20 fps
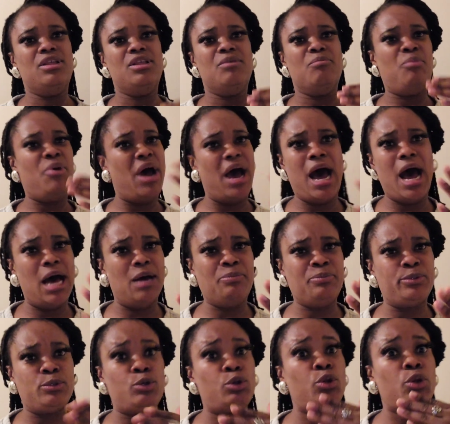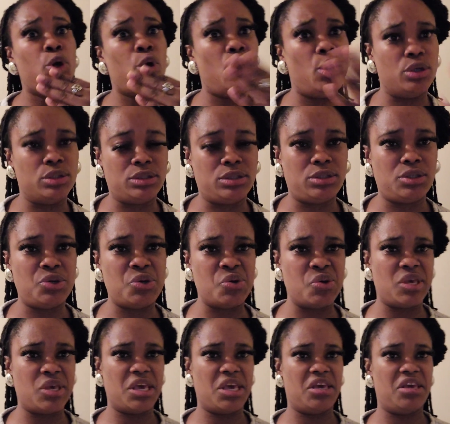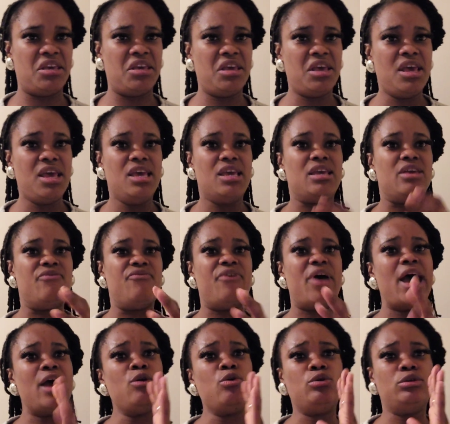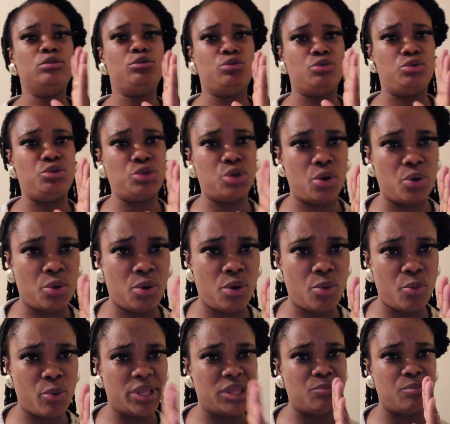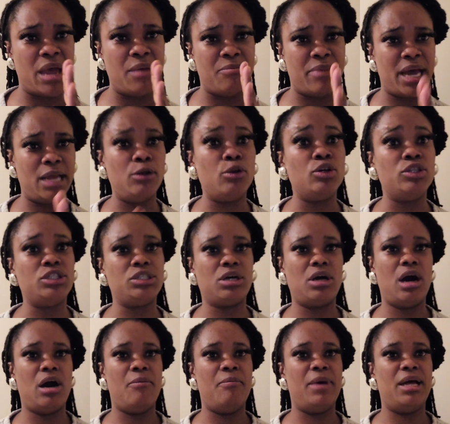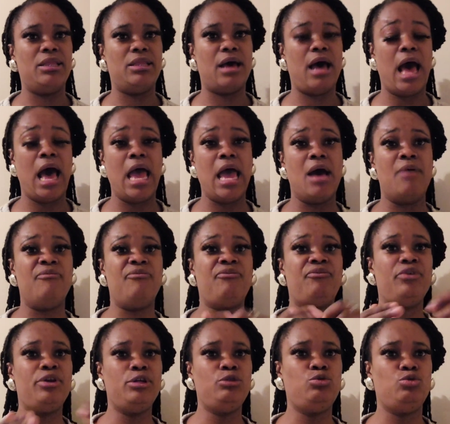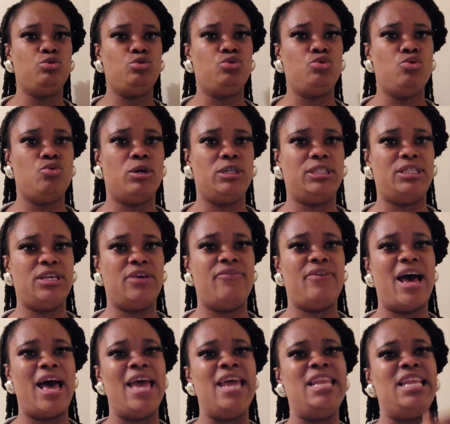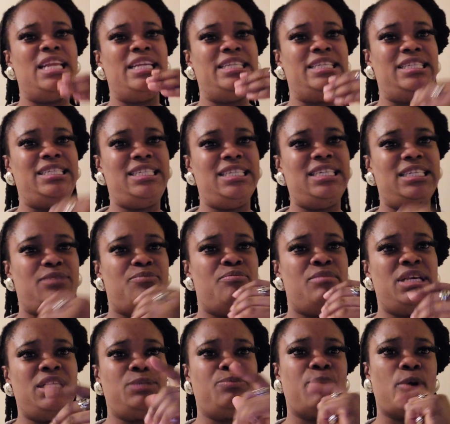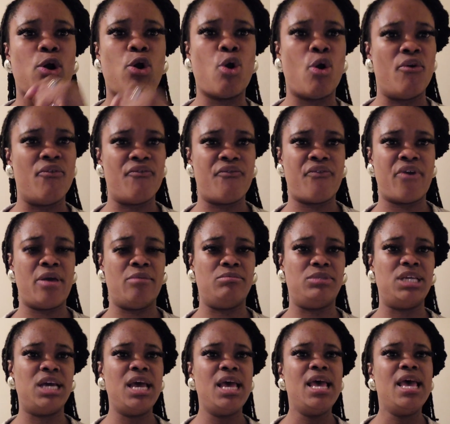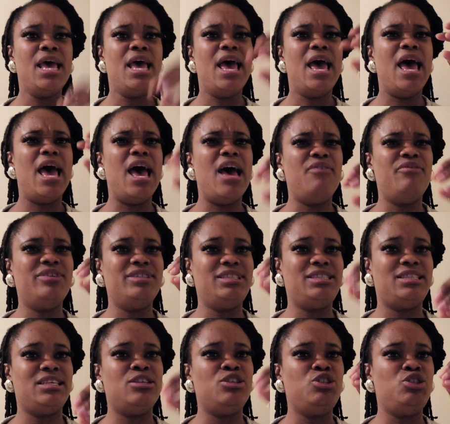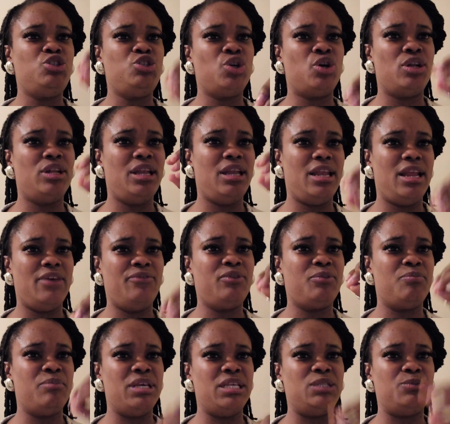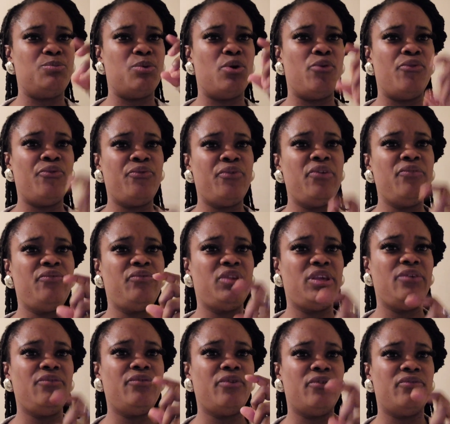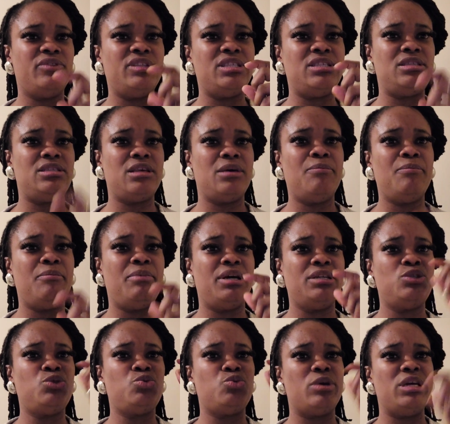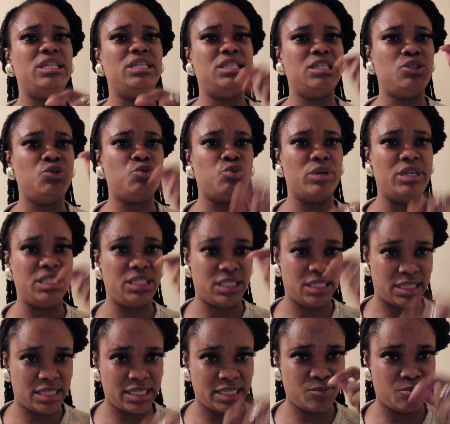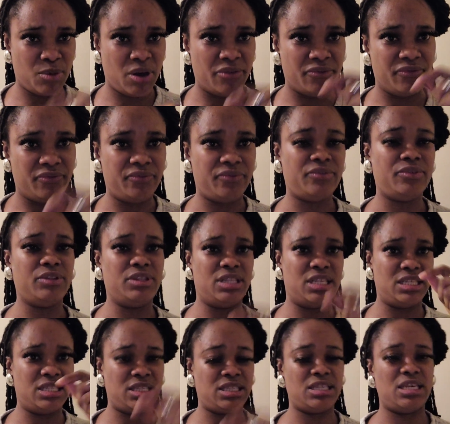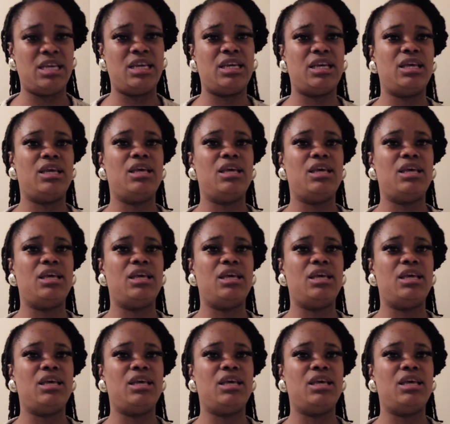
perhaps thought, okay, if I go to Choko with my biological mother, I am free to do whatever. And indeed, Miss Bell confirmed. Ever since John left Miss Bell, 15th of December 2020, this month, this year,